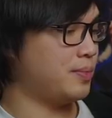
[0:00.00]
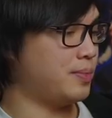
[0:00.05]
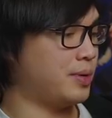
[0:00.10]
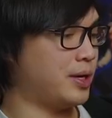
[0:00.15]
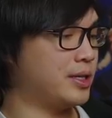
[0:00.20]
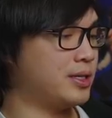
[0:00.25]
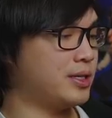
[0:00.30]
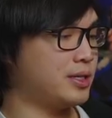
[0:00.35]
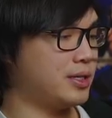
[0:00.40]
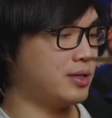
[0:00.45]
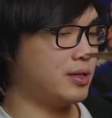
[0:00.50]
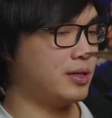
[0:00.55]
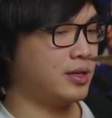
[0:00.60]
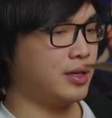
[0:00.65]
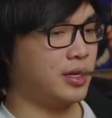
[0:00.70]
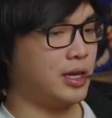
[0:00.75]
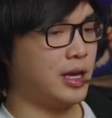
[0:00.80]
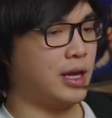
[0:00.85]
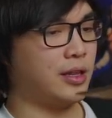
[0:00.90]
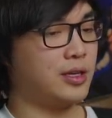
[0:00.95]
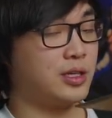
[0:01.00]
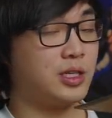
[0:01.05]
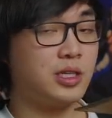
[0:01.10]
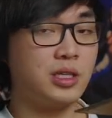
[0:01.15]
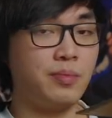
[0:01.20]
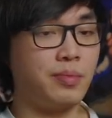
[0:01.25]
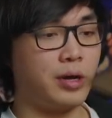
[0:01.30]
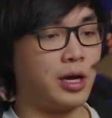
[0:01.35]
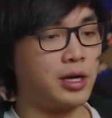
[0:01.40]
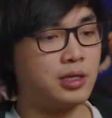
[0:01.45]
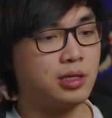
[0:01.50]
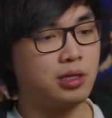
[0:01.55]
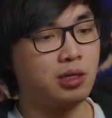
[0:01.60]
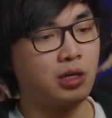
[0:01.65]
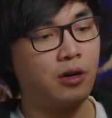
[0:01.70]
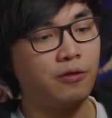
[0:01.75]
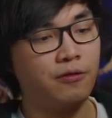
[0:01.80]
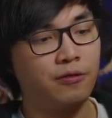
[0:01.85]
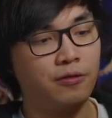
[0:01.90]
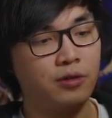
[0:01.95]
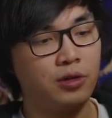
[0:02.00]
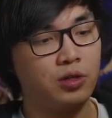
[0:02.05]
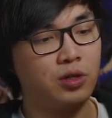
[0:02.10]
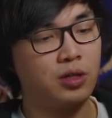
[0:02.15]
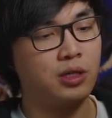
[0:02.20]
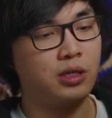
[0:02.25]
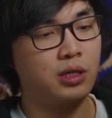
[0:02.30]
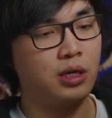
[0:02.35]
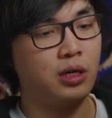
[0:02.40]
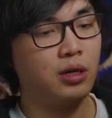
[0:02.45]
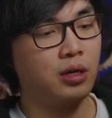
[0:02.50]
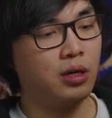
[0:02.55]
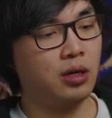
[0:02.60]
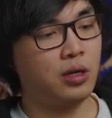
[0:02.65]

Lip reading: But yeah, this is the box itself, as you can see.